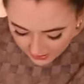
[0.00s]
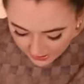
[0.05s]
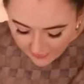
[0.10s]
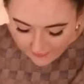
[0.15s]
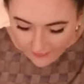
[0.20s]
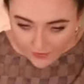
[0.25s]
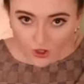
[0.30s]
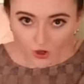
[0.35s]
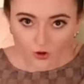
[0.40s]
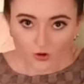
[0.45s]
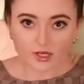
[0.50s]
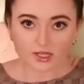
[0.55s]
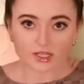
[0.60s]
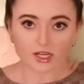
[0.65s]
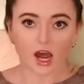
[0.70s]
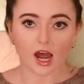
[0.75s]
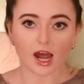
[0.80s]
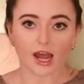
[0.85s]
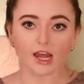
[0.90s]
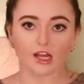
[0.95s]
and then you can
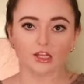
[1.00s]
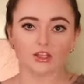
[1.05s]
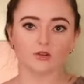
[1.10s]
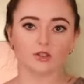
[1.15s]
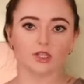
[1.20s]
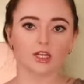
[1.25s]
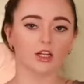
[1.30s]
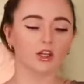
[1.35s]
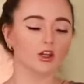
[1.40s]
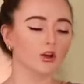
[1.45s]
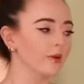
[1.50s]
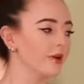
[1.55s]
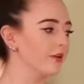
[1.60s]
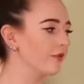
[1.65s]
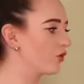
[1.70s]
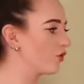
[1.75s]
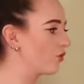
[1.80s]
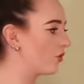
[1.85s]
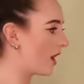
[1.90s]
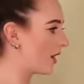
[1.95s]
tie it, so it's like a little bit
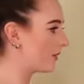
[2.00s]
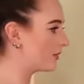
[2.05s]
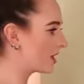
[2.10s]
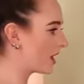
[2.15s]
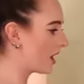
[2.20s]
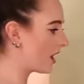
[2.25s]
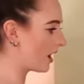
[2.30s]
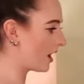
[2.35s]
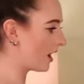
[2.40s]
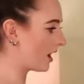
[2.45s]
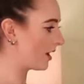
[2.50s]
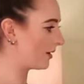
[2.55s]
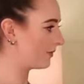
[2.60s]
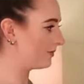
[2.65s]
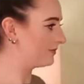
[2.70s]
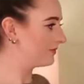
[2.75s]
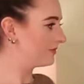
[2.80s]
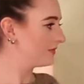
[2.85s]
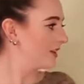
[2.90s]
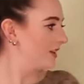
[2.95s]
of a crop top.
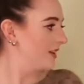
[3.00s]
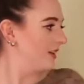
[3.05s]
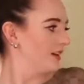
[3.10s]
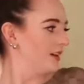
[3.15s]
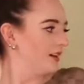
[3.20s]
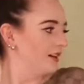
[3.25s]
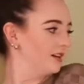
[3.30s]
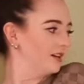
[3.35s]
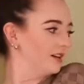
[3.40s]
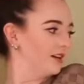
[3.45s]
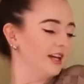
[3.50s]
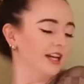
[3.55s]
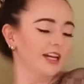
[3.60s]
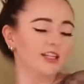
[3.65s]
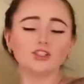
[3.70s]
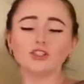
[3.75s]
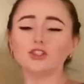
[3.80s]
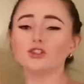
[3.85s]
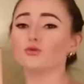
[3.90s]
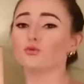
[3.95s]

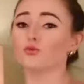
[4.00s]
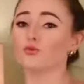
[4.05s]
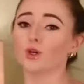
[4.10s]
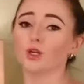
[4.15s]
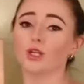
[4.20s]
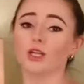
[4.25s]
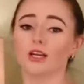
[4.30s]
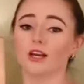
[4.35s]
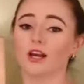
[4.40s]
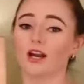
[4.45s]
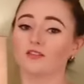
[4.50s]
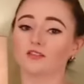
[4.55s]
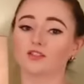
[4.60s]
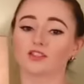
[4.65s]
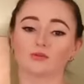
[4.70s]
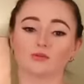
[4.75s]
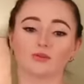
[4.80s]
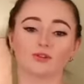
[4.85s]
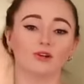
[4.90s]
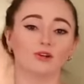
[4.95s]
It's just really
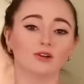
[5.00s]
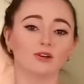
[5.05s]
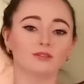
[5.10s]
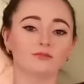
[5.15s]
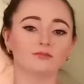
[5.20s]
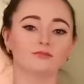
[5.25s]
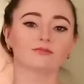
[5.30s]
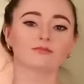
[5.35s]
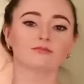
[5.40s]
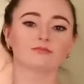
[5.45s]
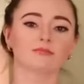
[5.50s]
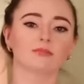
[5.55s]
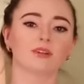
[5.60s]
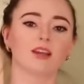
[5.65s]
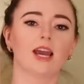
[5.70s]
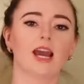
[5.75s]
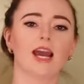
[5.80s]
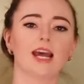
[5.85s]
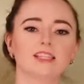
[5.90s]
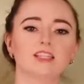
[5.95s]
comfortable.
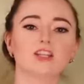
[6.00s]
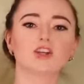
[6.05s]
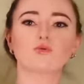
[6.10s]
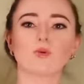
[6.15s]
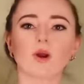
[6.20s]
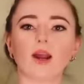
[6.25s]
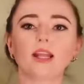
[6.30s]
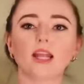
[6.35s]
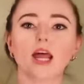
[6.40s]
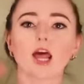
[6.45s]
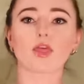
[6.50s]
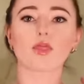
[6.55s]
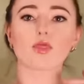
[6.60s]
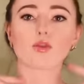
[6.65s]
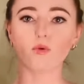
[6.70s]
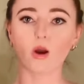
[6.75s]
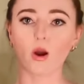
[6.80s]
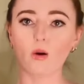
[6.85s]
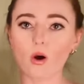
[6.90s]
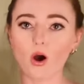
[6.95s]
It's a great like
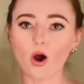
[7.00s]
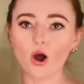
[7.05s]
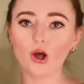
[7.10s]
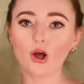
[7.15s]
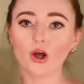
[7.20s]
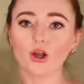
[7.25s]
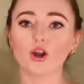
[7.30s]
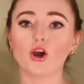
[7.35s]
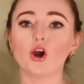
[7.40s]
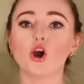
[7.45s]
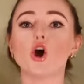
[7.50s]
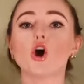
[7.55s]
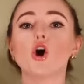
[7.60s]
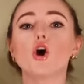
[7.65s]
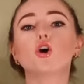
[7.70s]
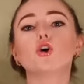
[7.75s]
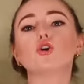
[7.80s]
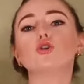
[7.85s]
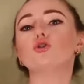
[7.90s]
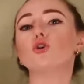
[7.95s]
throw on,
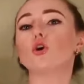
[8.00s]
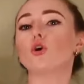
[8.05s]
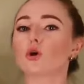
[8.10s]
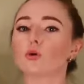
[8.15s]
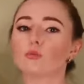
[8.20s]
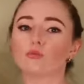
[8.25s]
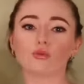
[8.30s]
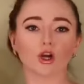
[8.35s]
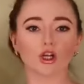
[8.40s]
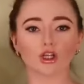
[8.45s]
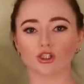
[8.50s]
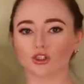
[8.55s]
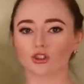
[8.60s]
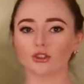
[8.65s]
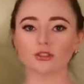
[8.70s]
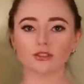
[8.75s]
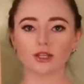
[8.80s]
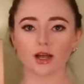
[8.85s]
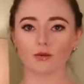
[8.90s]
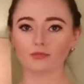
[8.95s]
go to brunch
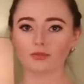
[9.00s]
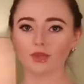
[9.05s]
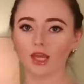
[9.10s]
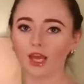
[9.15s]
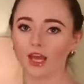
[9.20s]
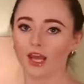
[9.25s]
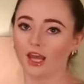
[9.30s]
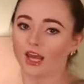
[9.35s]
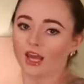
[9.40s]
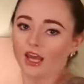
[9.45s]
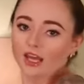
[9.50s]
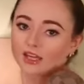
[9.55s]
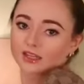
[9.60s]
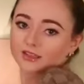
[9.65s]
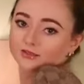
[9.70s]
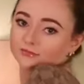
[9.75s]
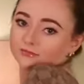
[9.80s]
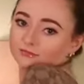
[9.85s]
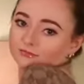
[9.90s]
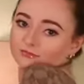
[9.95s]
or
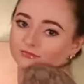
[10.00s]
something.